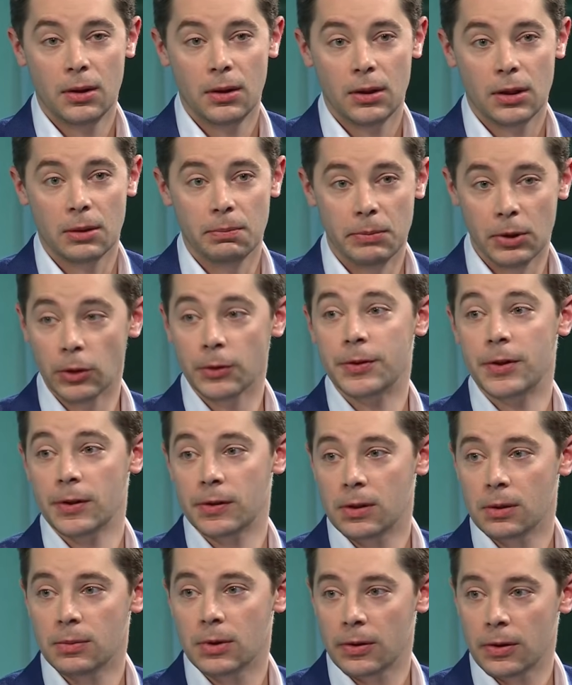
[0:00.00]
can build
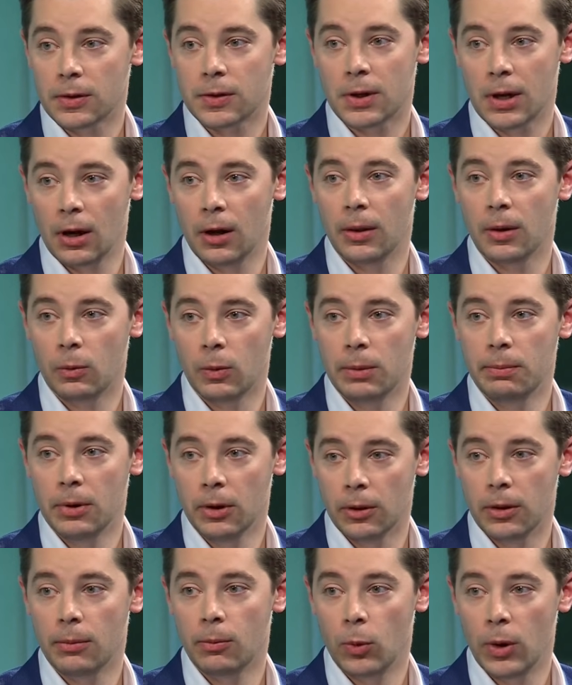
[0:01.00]
systems at the scale that we
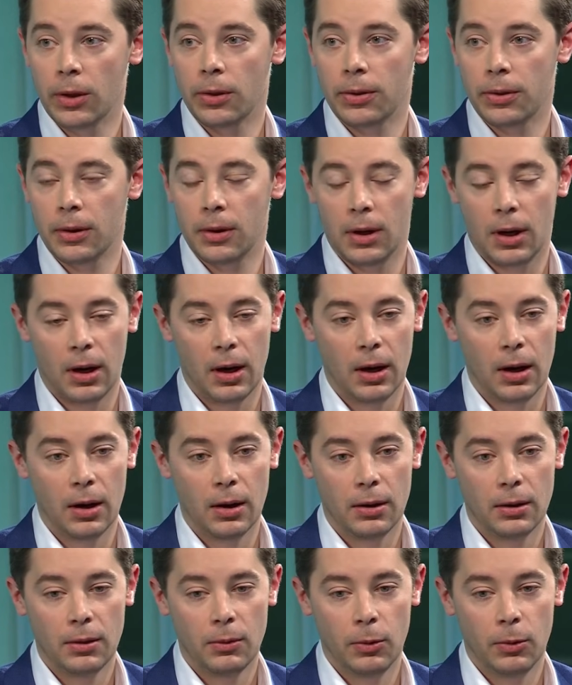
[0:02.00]
build them with uh,